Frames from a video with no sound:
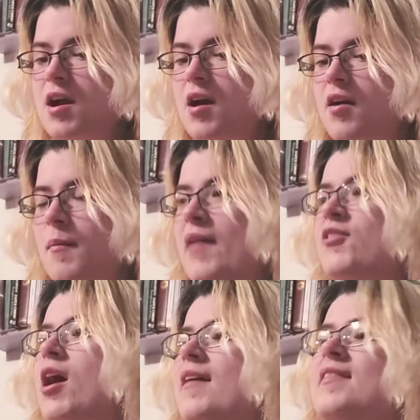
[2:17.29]
Um, I've
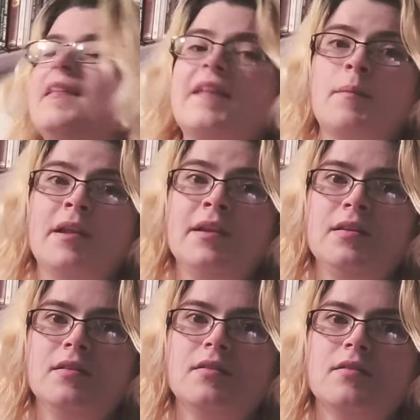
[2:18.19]
got the lemon,
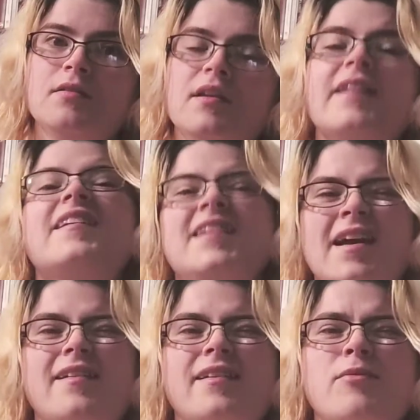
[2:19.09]
like the
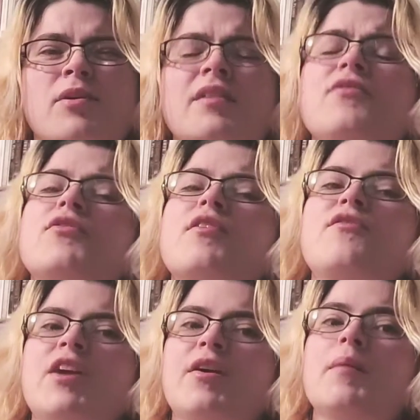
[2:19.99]
necklace one for the
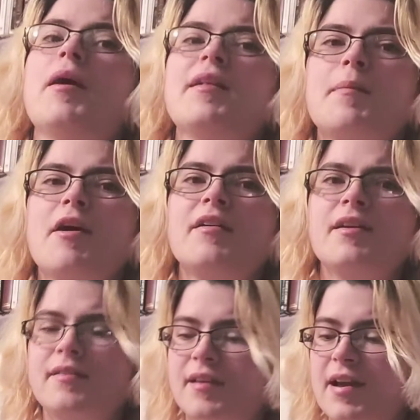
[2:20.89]
fairy Polly
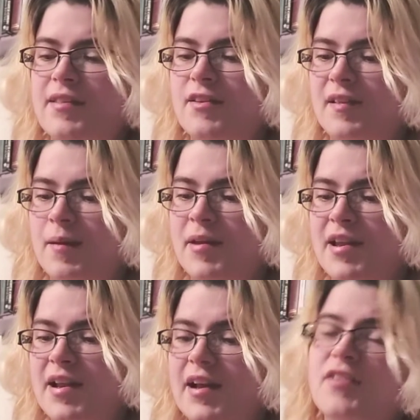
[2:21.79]
Pockets. I got the lemon
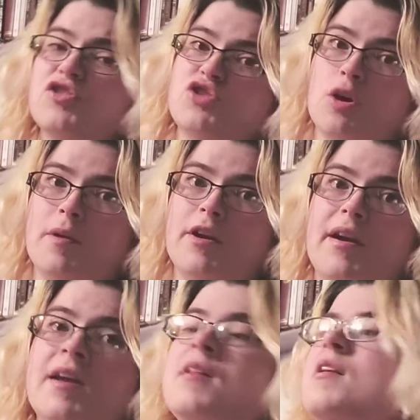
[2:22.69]
and I got the
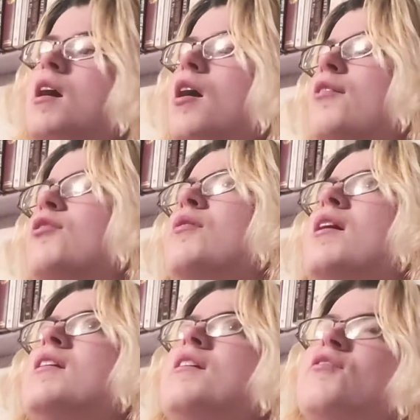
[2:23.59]
strawberry. I also
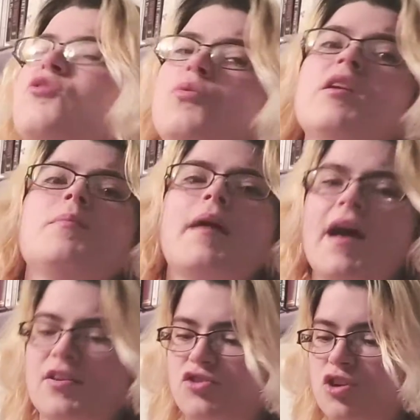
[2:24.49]
got an assorted
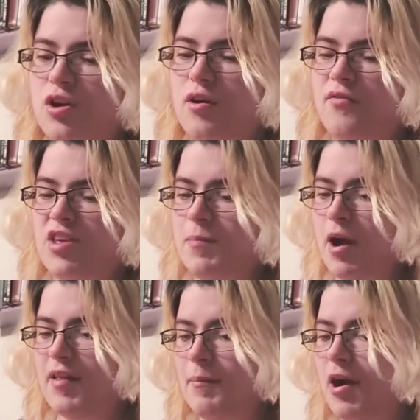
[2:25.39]
batch of the
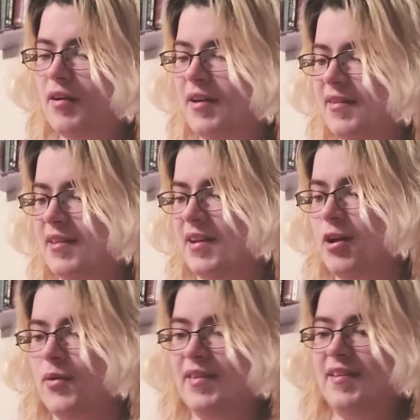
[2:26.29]
Polly Pockets that
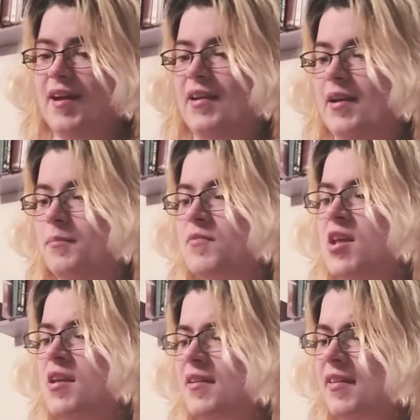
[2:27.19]
go inside it.
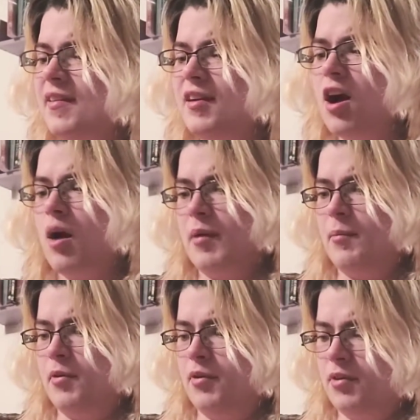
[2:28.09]
This is a
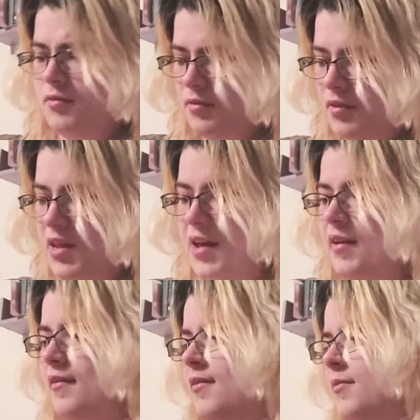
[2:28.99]
comic book. Yes.
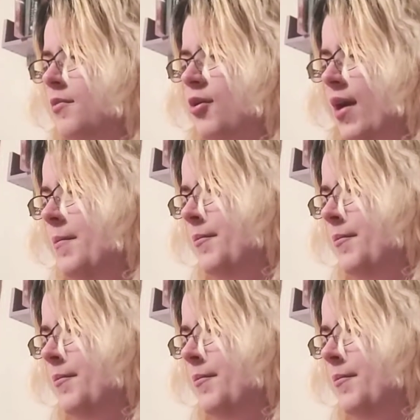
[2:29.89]
Okay.